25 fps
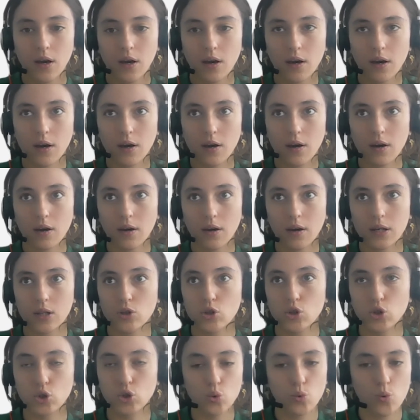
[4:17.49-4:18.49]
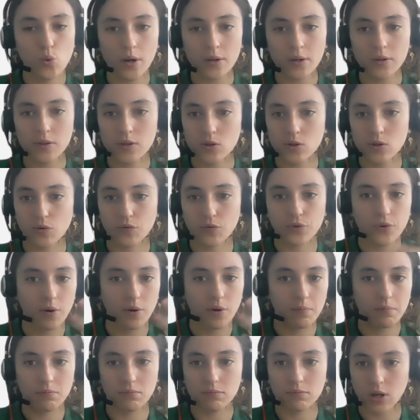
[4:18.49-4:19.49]
in Q1, so
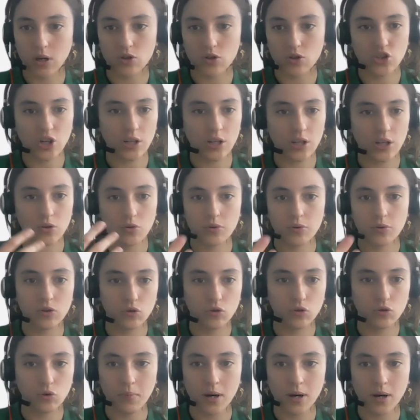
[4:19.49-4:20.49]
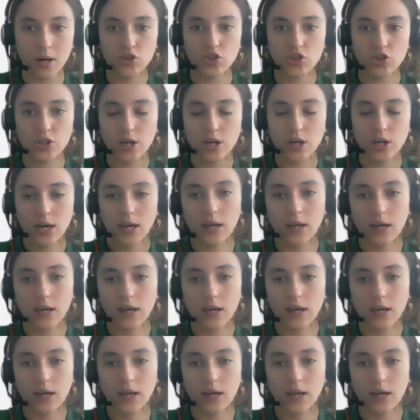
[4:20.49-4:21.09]
from January to March,